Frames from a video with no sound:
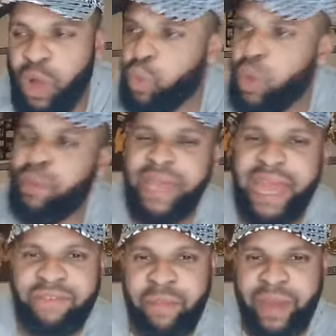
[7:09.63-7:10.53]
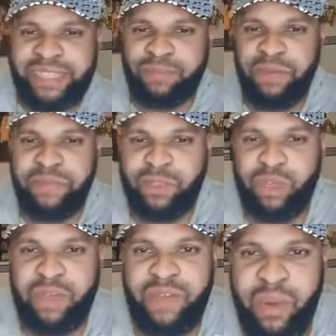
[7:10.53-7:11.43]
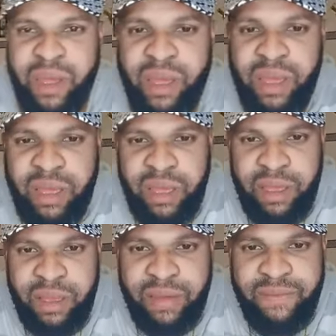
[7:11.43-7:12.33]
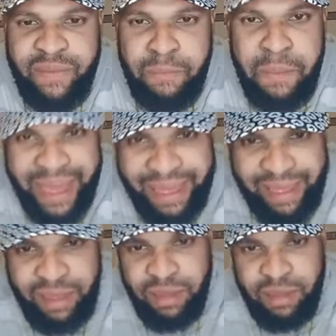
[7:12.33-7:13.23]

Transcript: We mo yai mi pai di mo fi no doing miawe. Me.